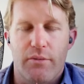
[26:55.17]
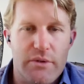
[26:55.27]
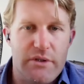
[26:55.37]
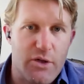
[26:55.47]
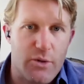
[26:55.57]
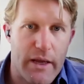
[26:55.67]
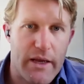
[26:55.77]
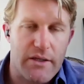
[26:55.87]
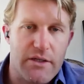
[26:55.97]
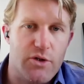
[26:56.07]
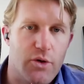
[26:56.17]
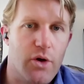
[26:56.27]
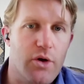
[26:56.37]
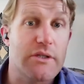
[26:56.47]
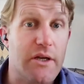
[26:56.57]
central bank digital
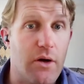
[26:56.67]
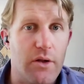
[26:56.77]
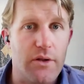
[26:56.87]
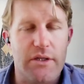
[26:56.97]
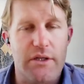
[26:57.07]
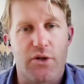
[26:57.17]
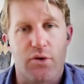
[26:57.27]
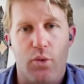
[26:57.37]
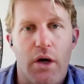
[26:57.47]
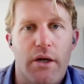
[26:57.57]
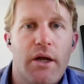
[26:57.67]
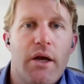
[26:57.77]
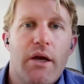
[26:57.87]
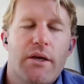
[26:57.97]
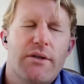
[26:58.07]
currency called the digital yuan.
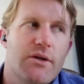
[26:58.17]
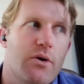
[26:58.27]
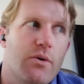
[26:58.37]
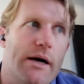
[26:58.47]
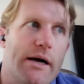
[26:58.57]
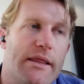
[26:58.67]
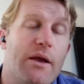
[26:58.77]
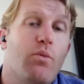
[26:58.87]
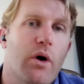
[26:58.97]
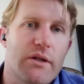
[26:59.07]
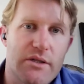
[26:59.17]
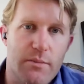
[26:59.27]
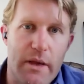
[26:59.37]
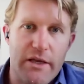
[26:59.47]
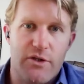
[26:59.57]
So they want
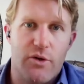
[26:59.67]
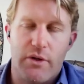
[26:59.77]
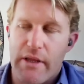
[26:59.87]
to make sure